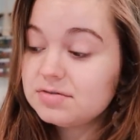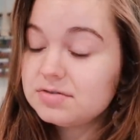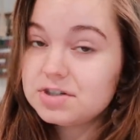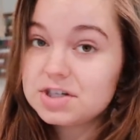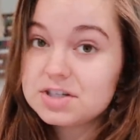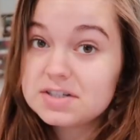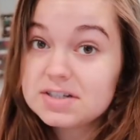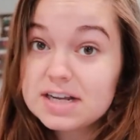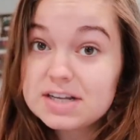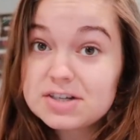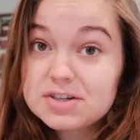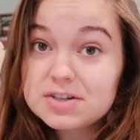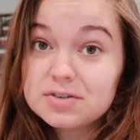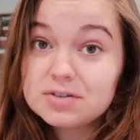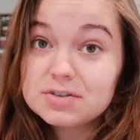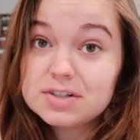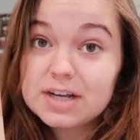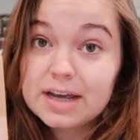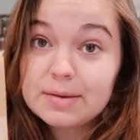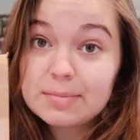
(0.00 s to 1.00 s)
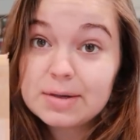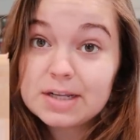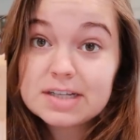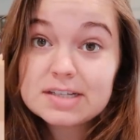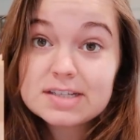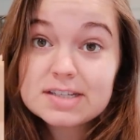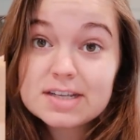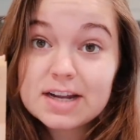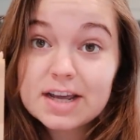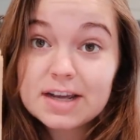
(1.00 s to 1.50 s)
gestational
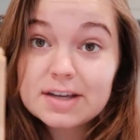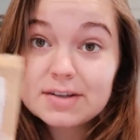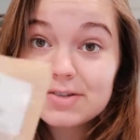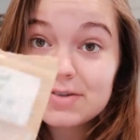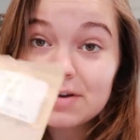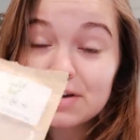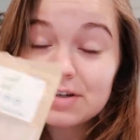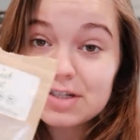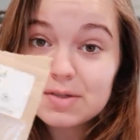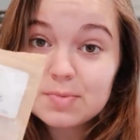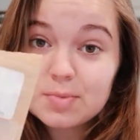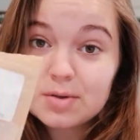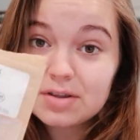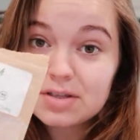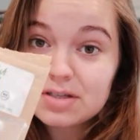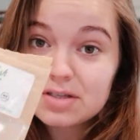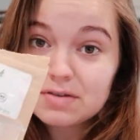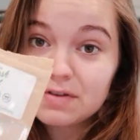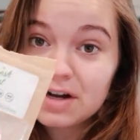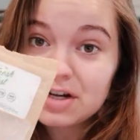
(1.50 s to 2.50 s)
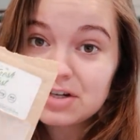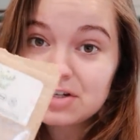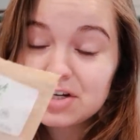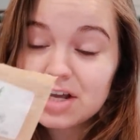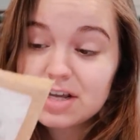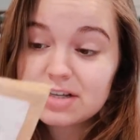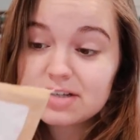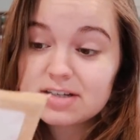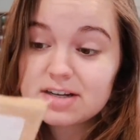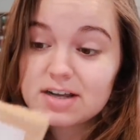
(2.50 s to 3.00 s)
diabetes today, so I just put this fresh
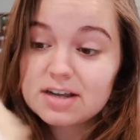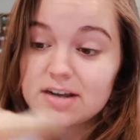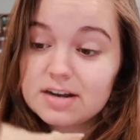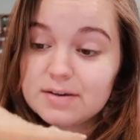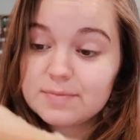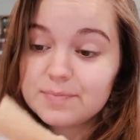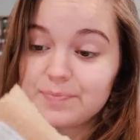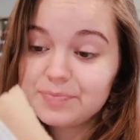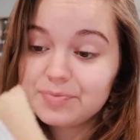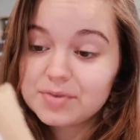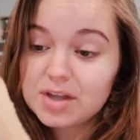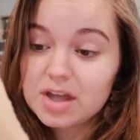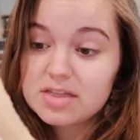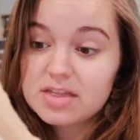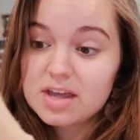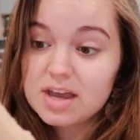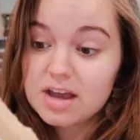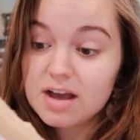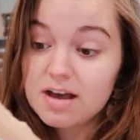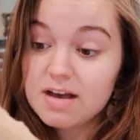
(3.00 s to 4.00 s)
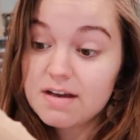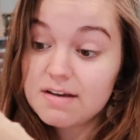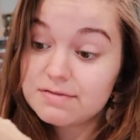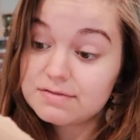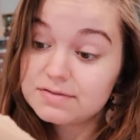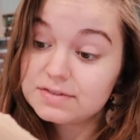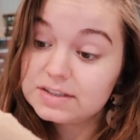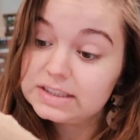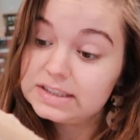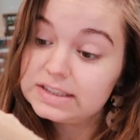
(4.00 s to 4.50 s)
test in a thing of
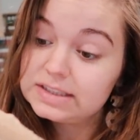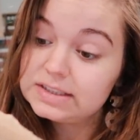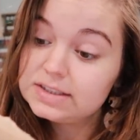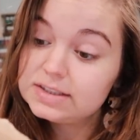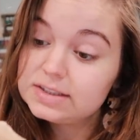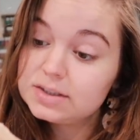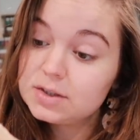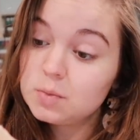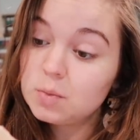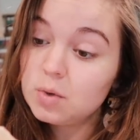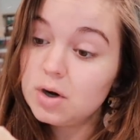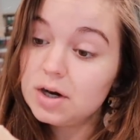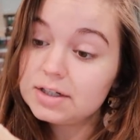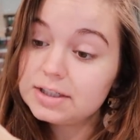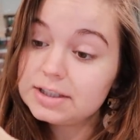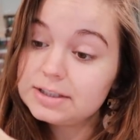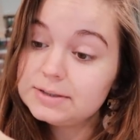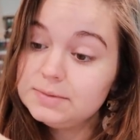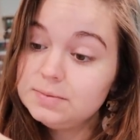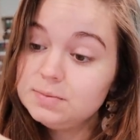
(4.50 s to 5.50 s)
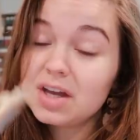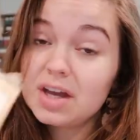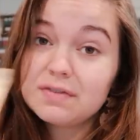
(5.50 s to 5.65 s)
water.